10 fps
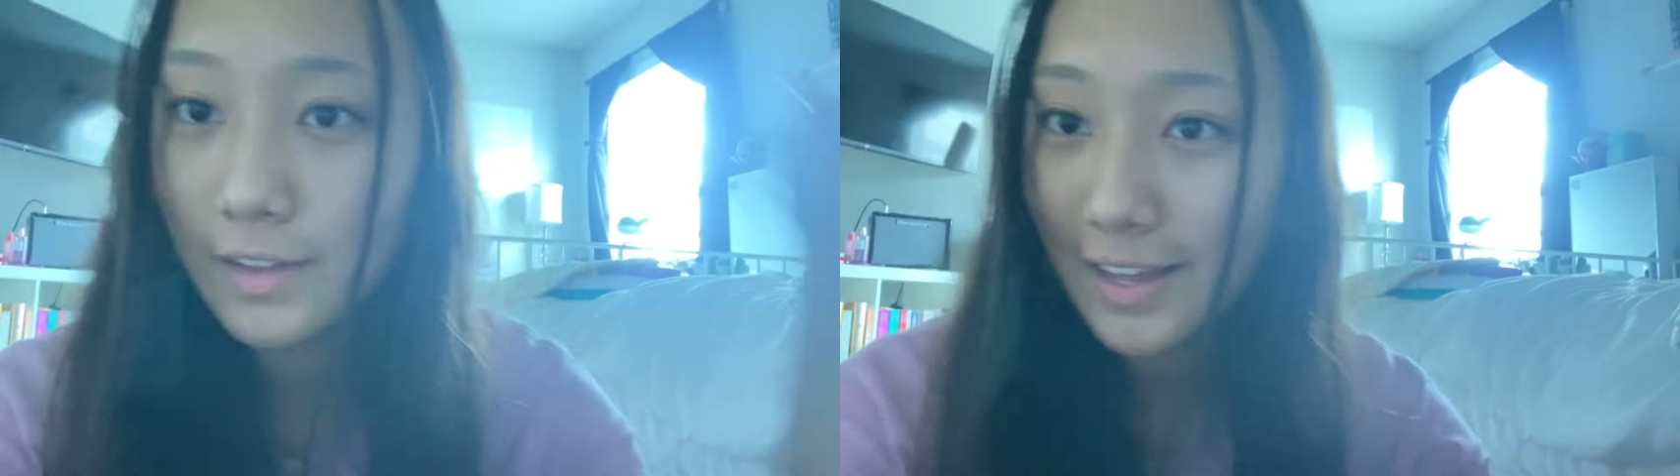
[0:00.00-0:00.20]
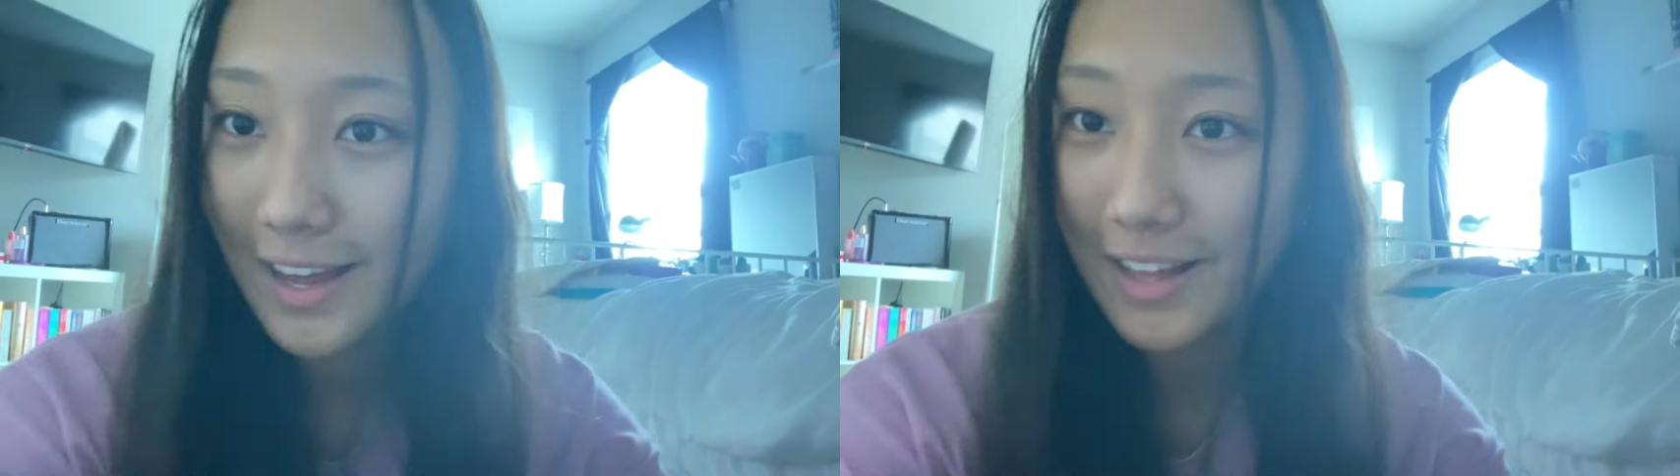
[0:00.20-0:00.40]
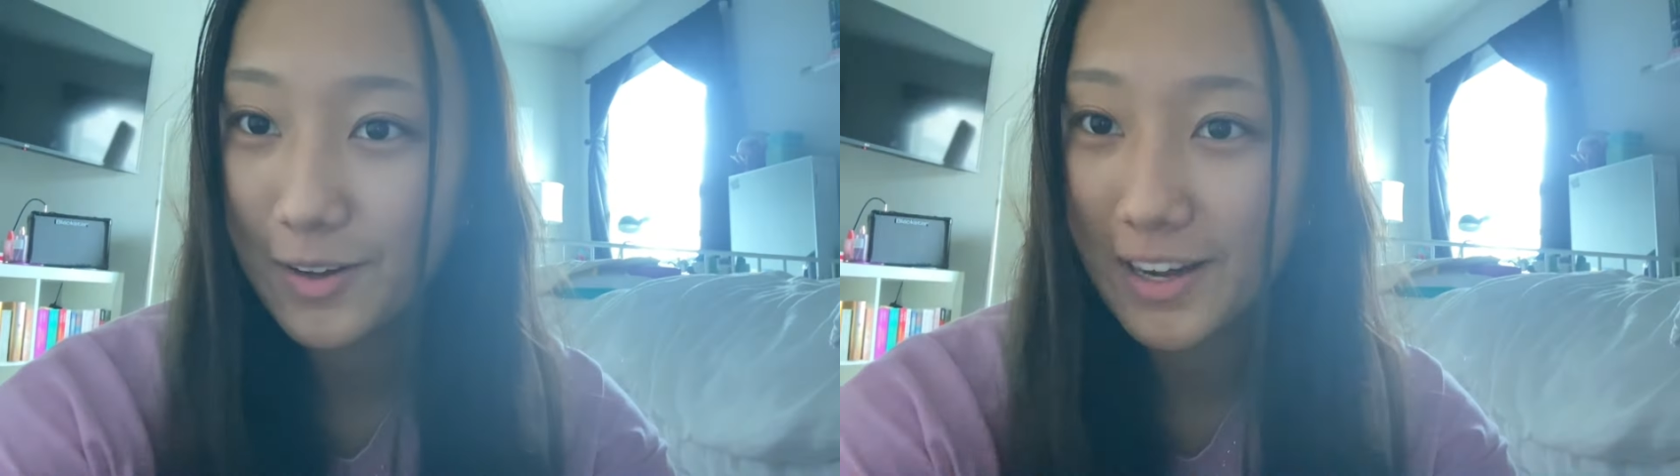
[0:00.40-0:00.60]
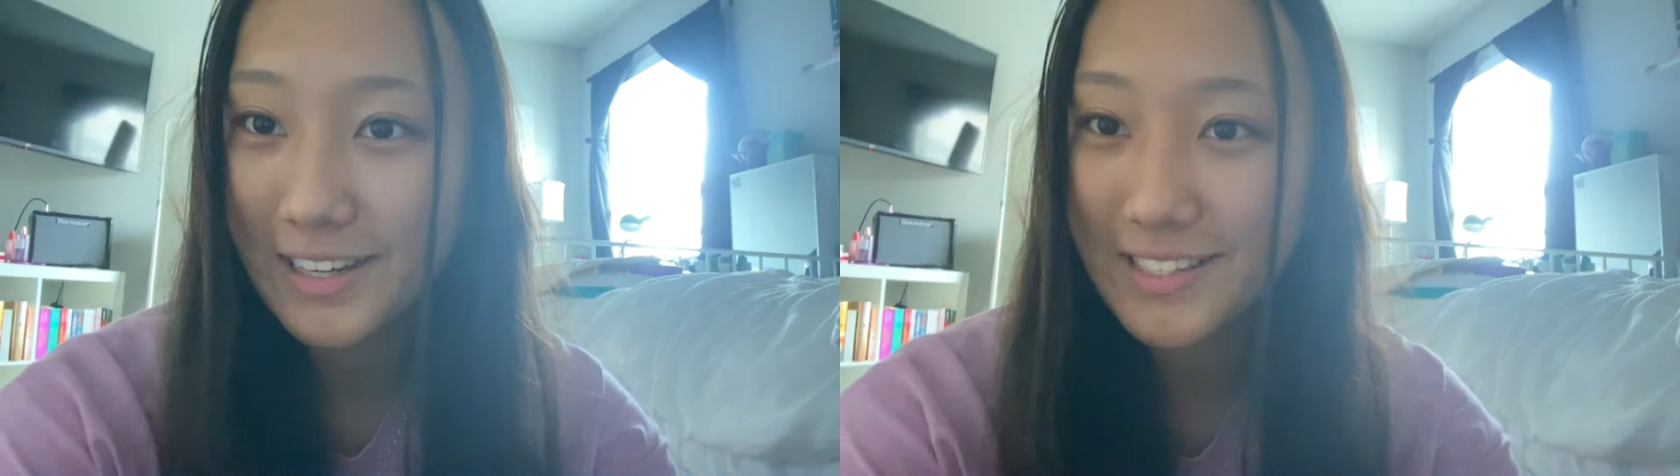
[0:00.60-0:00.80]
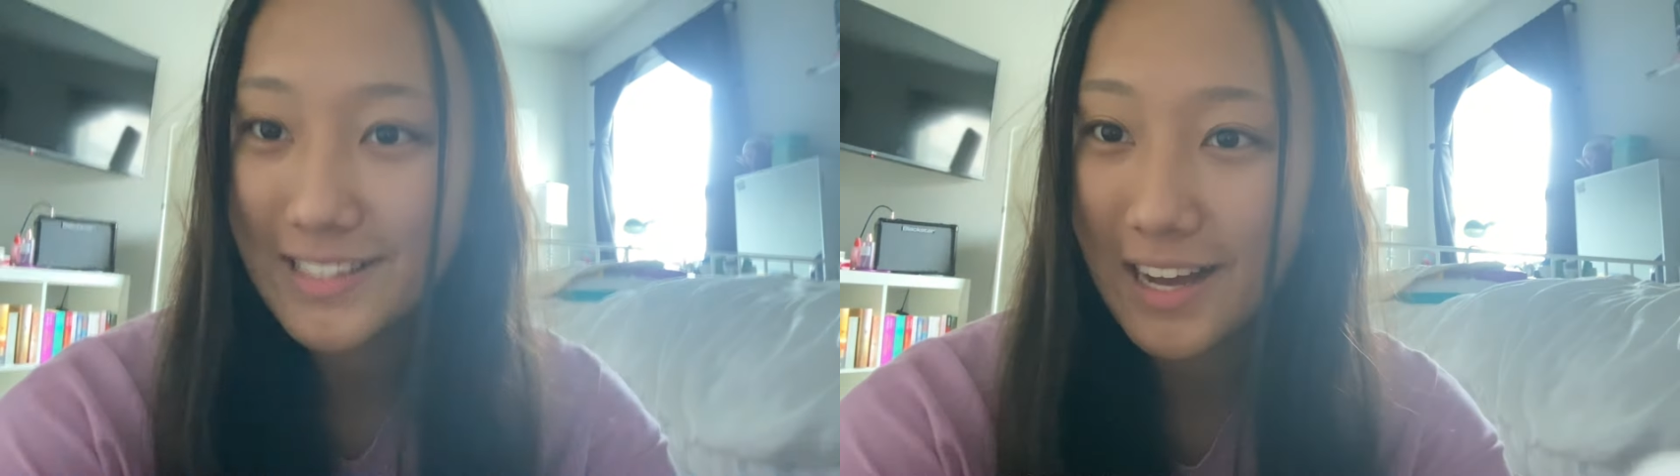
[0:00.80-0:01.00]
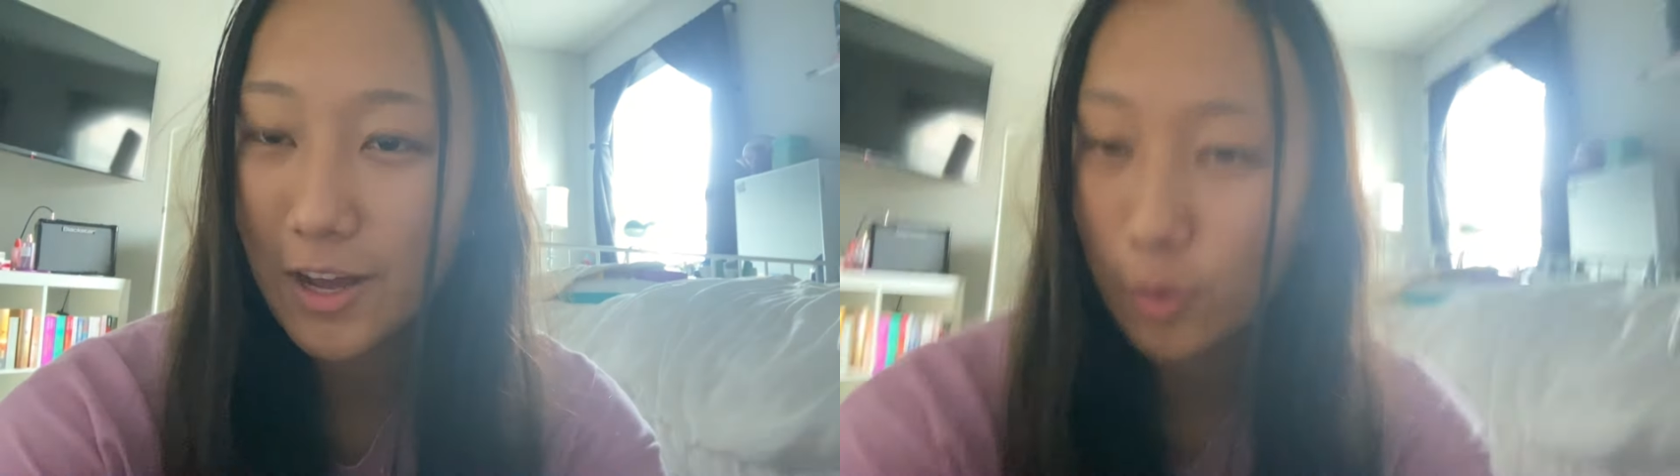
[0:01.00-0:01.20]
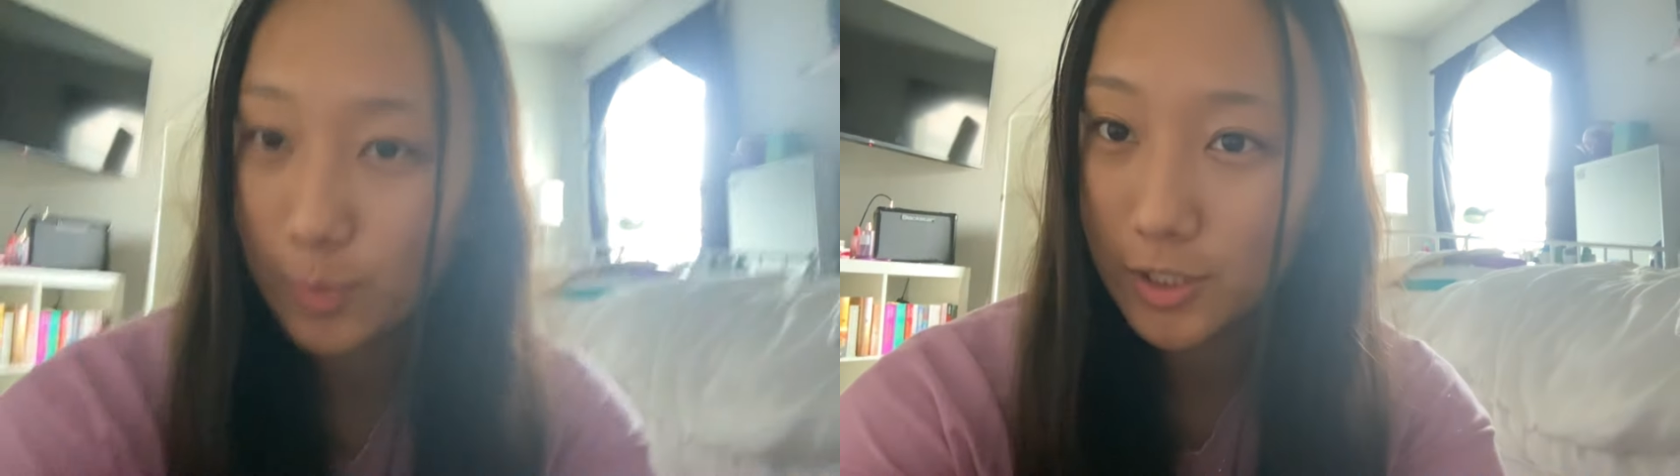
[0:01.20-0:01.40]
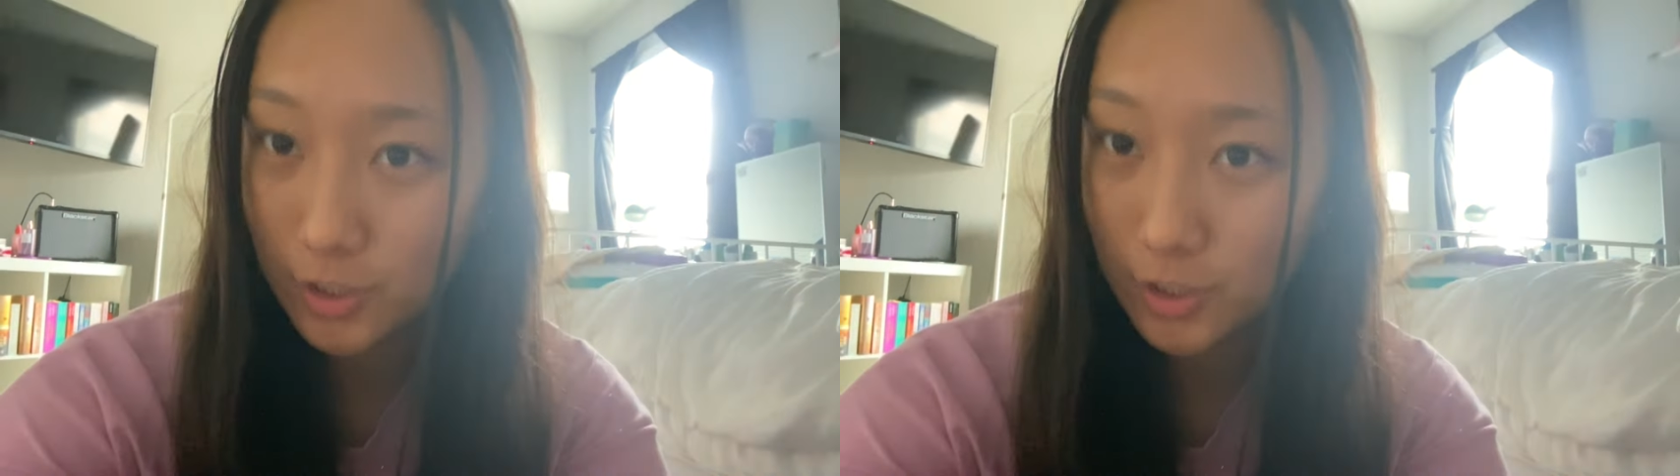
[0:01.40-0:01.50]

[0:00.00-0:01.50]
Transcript: Hello guys, I hope you